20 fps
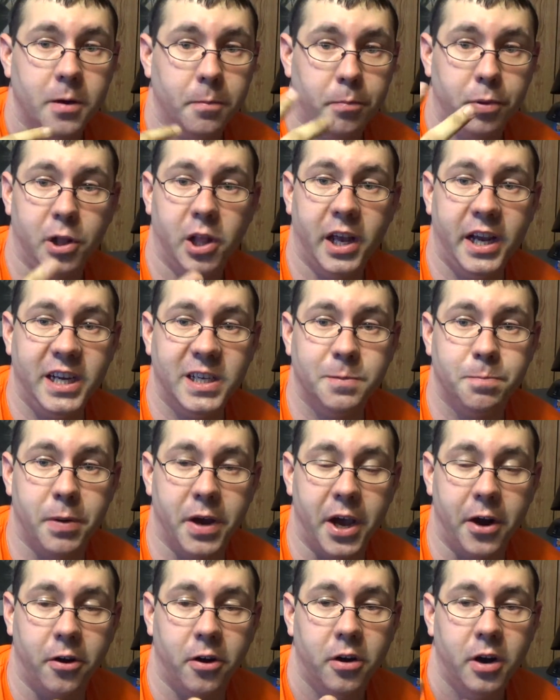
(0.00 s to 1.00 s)
plays
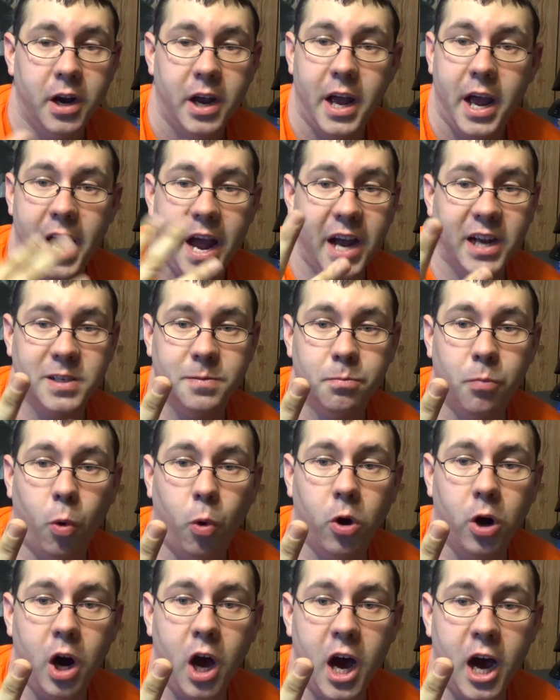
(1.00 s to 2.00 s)
better, has
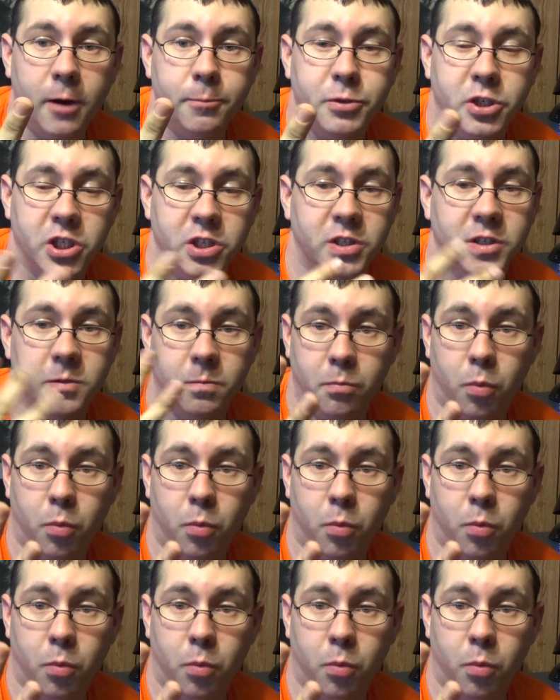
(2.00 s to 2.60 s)
more options,